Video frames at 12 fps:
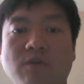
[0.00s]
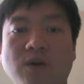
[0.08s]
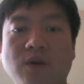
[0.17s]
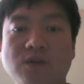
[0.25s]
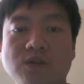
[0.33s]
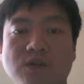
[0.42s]

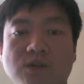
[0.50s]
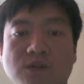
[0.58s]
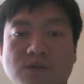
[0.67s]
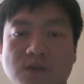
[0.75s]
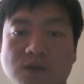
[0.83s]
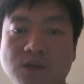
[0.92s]

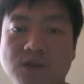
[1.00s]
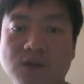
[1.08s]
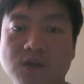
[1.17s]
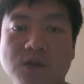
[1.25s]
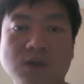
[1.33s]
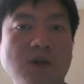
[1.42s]

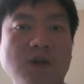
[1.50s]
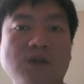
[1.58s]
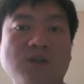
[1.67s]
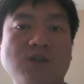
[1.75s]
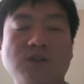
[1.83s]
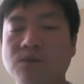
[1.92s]
positivity,
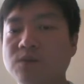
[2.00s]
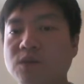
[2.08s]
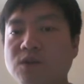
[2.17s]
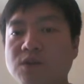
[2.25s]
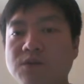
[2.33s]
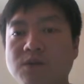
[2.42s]

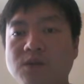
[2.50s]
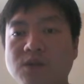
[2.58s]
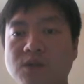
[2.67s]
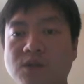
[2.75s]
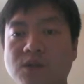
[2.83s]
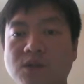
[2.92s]

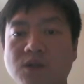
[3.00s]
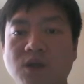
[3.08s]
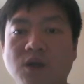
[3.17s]
subjectivity,